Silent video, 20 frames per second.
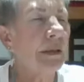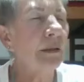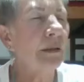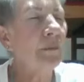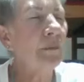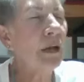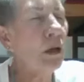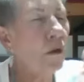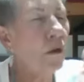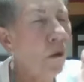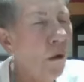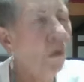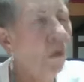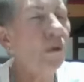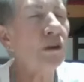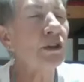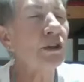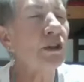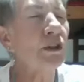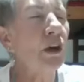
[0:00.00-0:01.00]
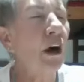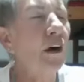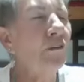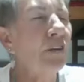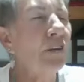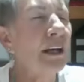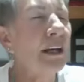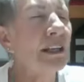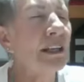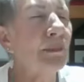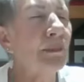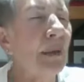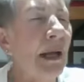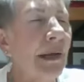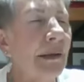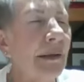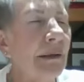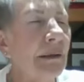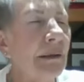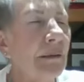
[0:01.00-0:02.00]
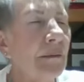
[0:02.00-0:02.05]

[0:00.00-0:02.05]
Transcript: because of his blood.